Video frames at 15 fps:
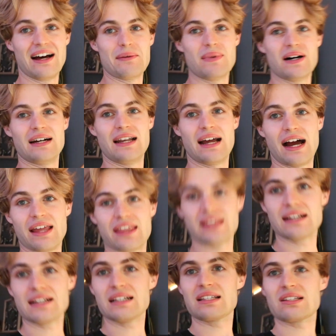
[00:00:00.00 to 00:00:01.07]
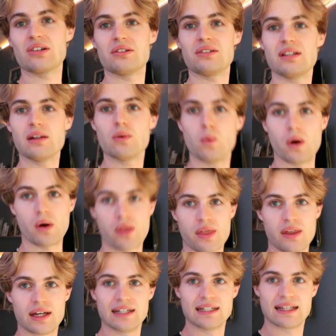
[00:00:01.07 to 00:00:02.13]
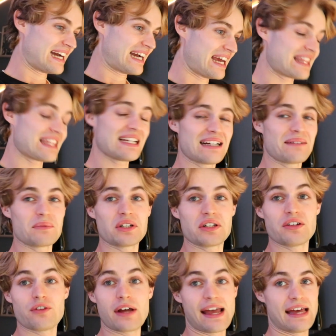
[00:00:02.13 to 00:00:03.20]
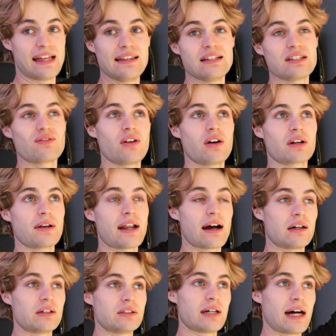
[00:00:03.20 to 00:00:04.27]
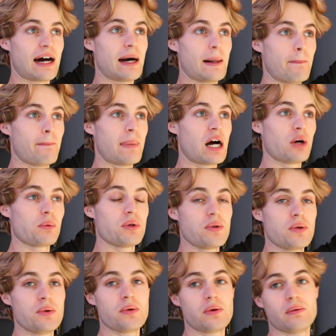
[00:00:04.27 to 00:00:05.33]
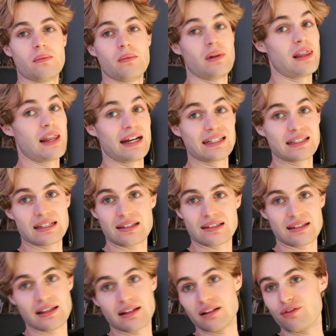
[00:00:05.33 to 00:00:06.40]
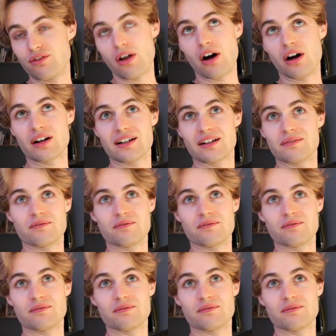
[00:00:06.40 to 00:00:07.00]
But I think it's totally worth it. I think I'm gonna end this vlog now. Um, I hope you like this little vlog.